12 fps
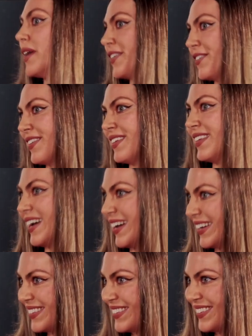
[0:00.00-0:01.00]
honestly
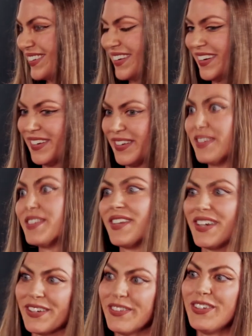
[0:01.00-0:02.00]
not
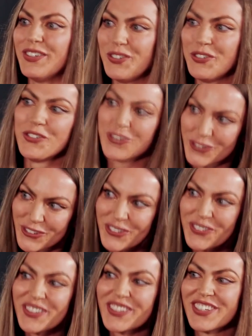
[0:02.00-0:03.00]
exactly too
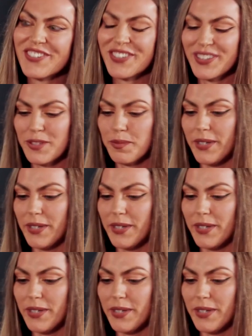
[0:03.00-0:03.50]
sure with everything,